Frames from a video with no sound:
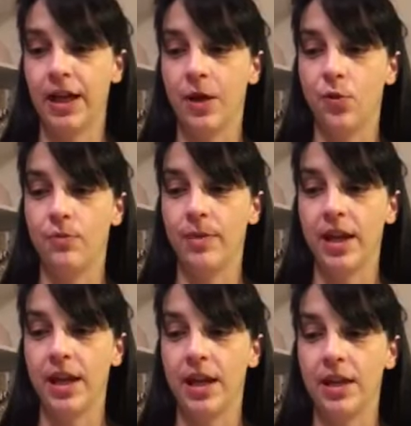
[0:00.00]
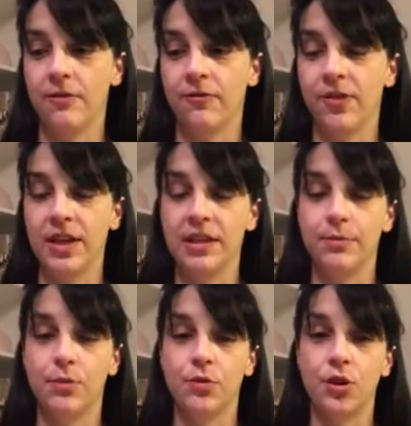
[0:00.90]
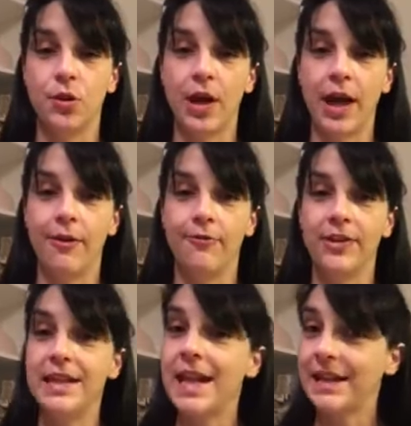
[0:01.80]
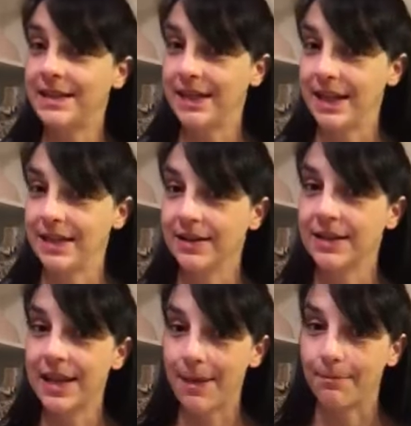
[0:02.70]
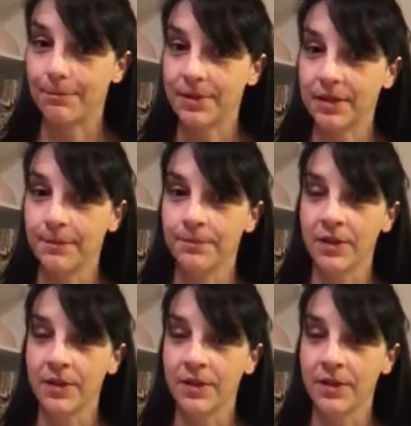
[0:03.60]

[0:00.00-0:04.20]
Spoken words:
it would be feasible to have nesting stamps